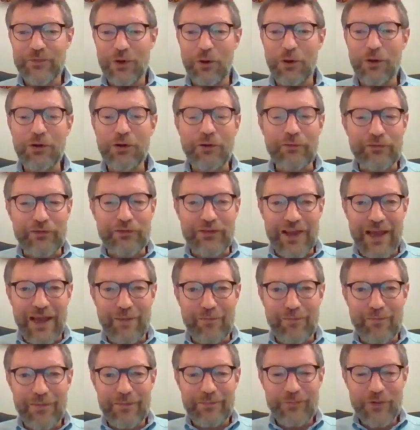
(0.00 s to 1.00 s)
all of
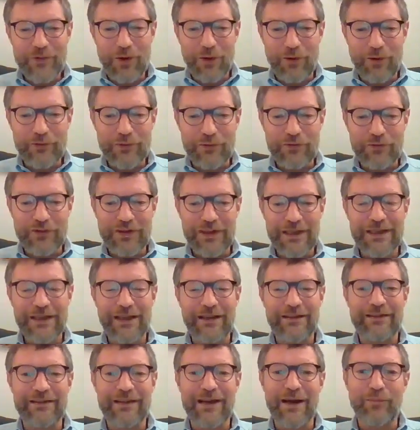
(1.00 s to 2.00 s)
them, obviously,
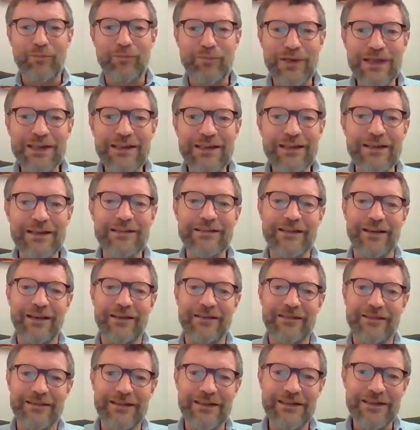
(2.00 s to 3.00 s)
as they are building their
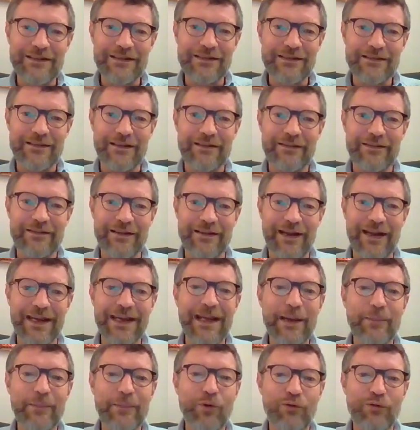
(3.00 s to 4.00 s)
skills and they are
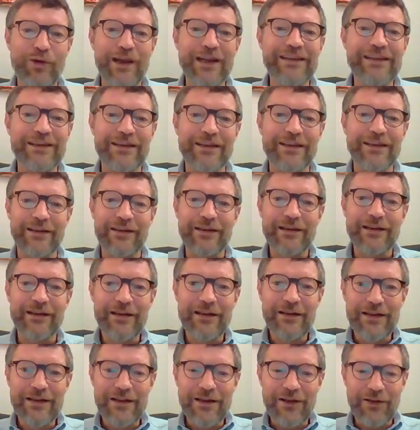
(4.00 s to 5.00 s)
elaborating
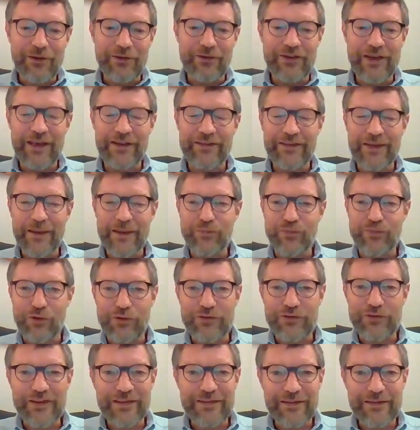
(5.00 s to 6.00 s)
their
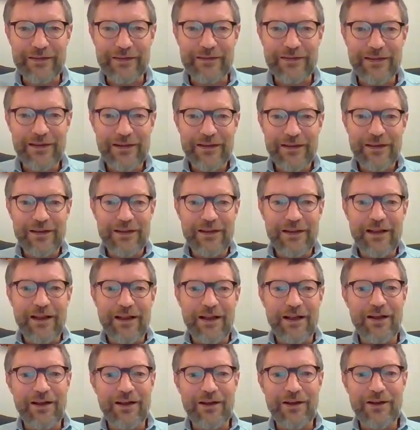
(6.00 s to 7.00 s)
processes,
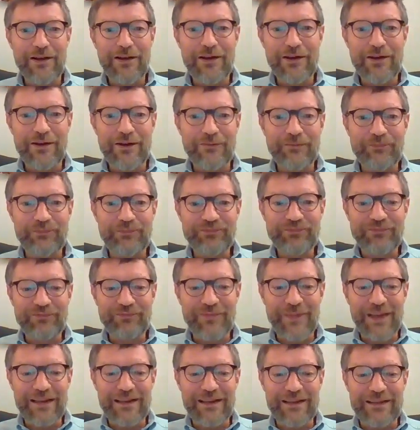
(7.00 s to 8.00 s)

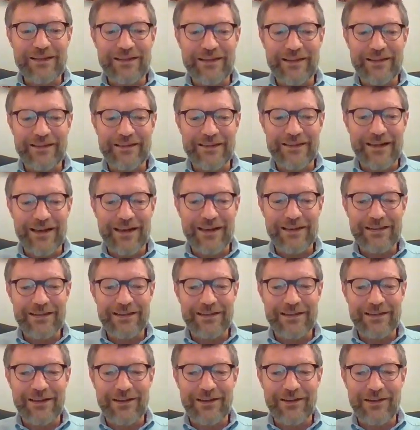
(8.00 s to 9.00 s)
they start
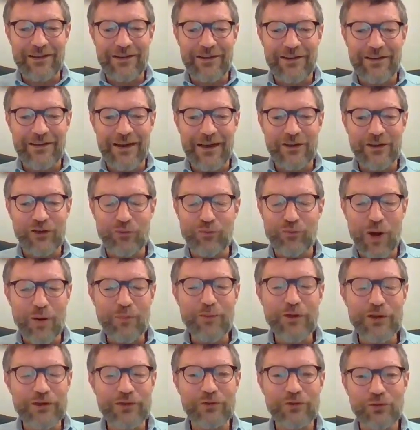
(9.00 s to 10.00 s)
at a
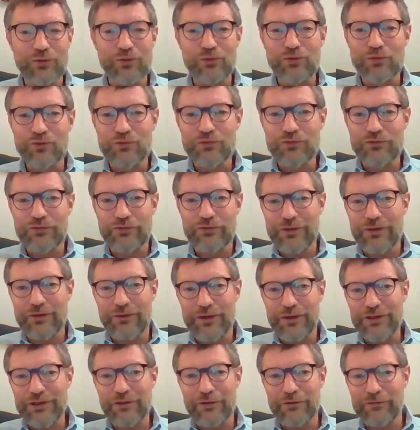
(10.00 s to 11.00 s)
moment to lose a
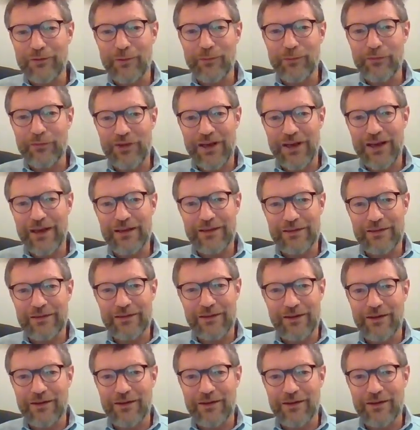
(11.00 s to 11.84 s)
little from sight